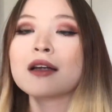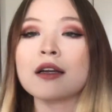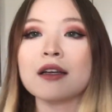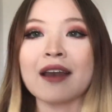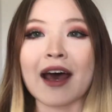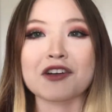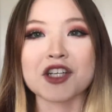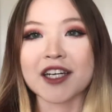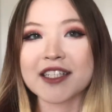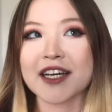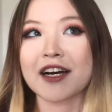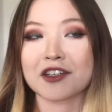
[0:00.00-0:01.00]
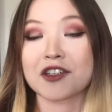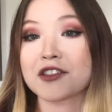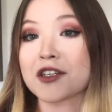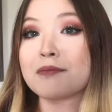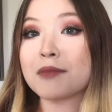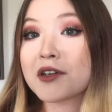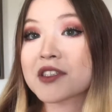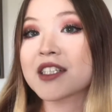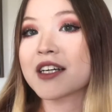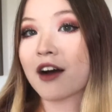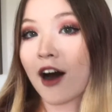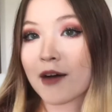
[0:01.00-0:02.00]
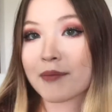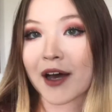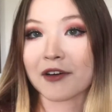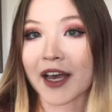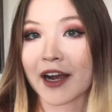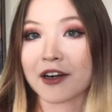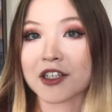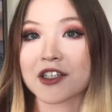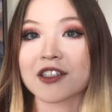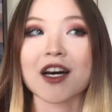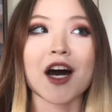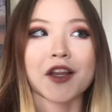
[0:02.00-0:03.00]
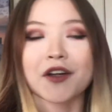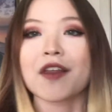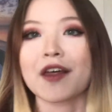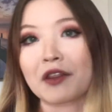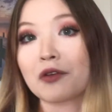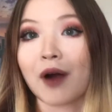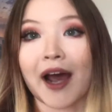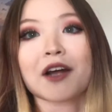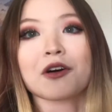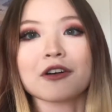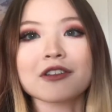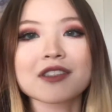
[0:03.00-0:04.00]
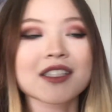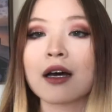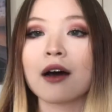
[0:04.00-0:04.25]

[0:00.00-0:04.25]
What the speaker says: Now, Chinese characters are mostly compound characters other than the radicals.